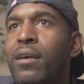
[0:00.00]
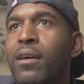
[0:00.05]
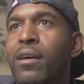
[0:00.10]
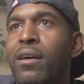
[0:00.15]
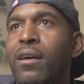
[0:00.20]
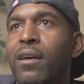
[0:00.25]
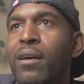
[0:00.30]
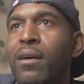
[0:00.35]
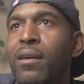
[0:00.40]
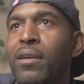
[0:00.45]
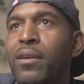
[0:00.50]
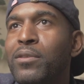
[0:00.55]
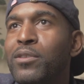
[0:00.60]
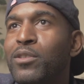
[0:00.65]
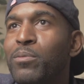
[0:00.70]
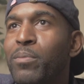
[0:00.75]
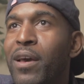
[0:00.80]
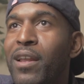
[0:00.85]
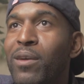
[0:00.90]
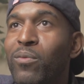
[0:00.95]
You're just
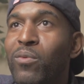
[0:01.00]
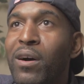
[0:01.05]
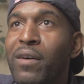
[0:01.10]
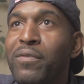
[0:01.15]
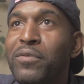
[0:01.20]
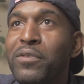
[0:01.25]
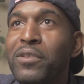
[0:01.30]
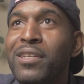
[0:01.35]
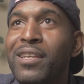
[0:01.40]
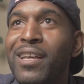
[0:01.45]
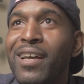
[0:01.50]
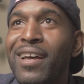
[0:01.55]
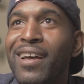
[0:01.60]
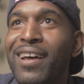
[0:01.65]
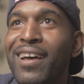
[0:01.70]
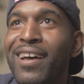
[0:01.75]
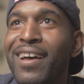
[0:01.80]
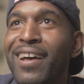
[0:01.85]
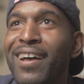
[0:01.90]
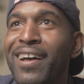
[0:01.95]
mad at waffles?
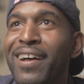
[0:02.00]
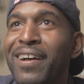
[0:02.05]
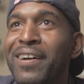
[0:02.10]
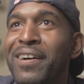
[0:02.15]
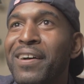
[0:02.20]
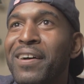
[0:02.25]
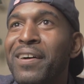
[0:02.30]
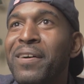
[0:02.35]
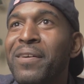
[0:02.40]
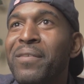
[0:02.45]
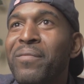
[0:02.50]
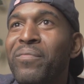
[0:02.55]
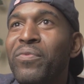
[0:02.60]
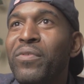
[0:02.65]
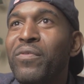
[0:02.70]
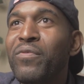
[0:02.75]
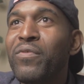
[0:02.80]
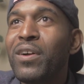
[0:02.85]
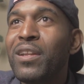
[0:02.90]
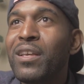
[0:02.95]

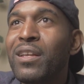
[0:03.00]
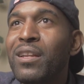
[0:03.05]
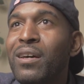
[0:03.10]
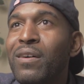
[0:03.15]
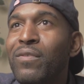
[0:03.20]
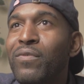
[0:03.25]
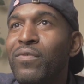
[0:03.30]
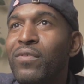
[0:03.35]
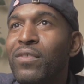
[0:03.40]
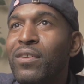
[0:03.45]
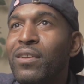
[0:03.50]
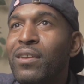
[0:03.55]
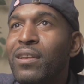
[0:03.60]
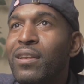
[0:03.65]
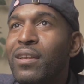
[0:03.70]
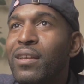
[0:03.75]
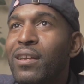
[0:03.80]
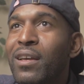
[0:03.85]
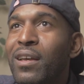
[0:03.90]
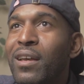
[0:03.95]
Funny enough,
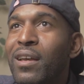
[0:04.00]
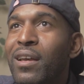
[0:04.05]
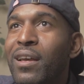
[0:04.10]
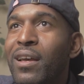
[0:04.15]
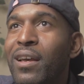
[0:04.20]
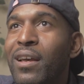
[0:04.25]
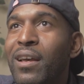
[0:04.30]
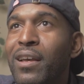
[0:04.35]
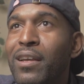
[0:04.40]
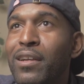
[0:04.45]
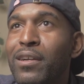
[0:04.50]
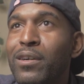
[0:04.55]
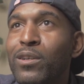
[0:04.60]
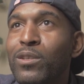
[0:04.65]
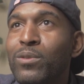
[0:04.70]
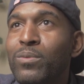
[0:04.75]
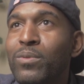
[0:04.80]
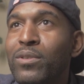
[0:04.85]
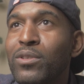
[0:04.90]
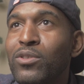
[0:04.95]
Eggos
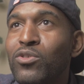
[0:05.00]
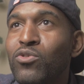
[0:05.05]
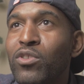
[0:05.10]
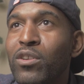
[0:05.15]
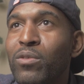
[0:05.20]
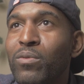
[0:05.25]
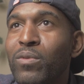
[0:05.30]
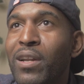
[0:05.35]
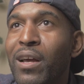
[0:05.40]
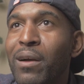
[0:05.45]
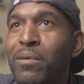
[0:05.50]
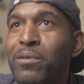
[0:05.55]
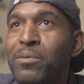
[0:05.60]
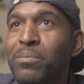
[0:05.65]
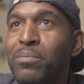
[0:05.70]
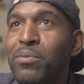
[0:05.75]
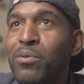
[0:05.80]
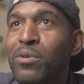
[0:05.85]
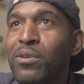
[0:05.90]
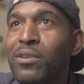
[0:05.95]
was a treat when I was
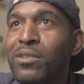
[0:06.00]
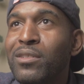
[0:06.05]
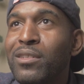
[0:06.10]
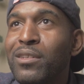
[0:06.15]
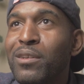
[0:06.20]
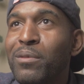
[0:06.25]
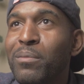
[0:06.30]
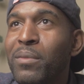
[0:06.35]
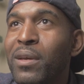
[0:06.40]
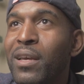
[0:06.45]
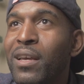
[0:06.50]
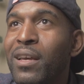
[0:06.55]
poor too. Man.